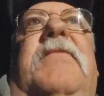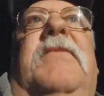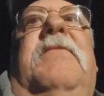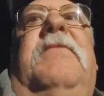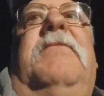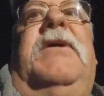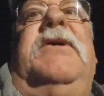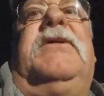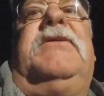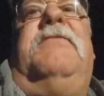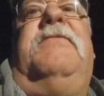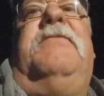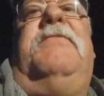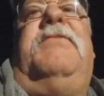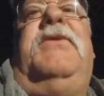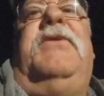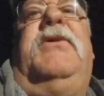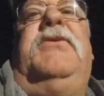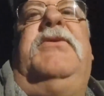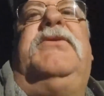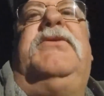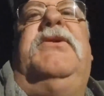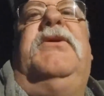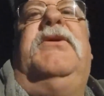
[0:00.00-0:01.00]
I'm not
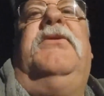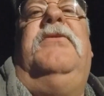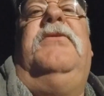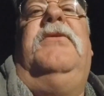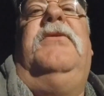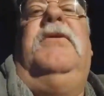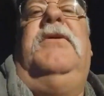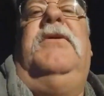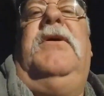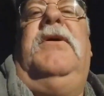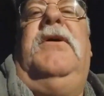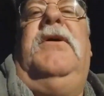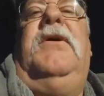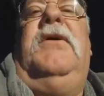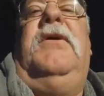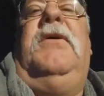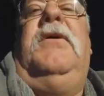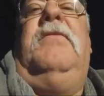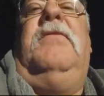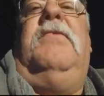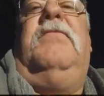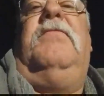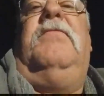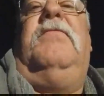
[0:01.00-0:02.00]
supposed to,
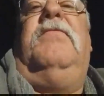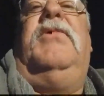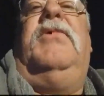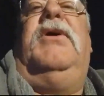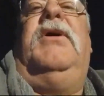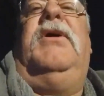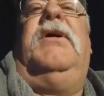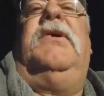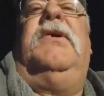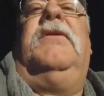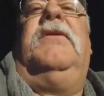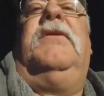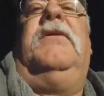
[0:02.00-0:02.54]
but